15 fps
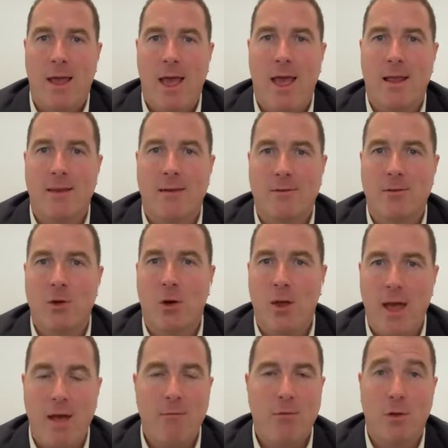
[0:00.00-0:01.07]
and
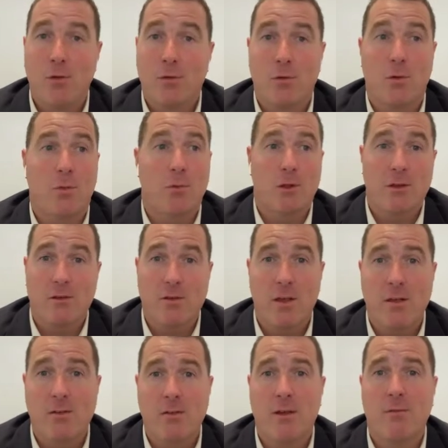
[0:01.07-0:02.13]
have those sort of really
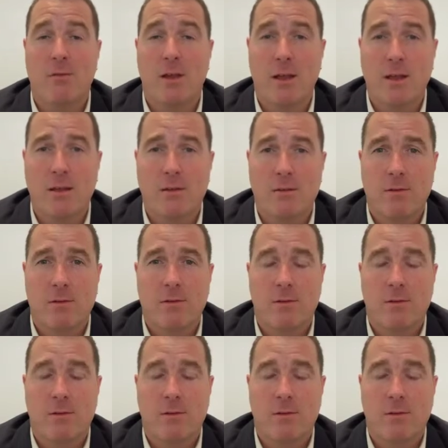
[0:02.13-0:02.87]
sensitive needs.